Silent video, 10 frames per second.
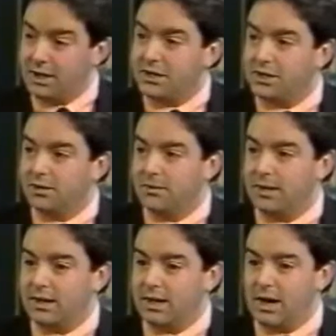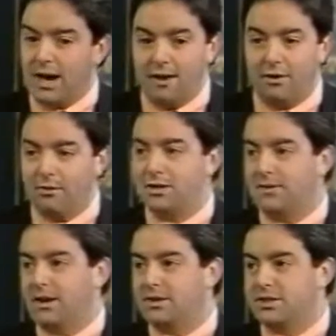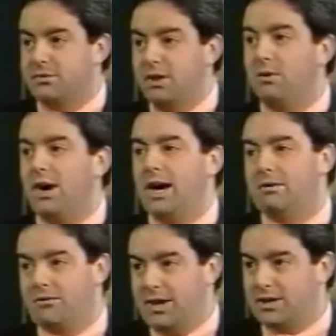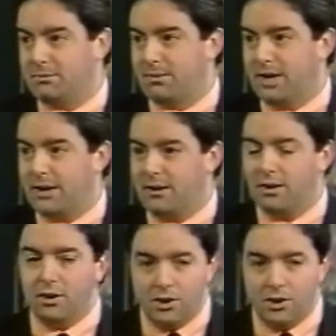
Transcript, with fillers: you need to do I've always felt is that when you hire a financial planner,